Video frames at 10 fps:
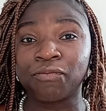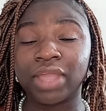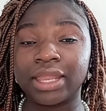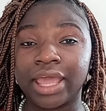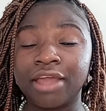
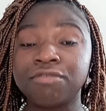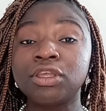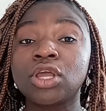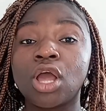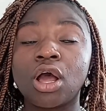And
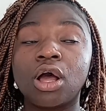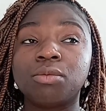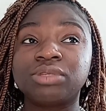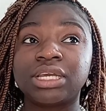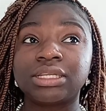having
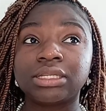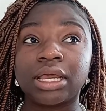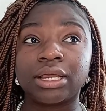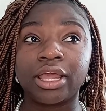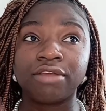um, Ted,
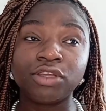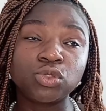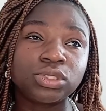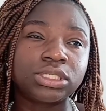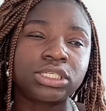uh, having
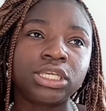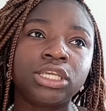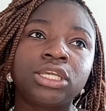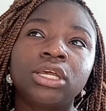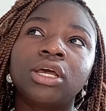to see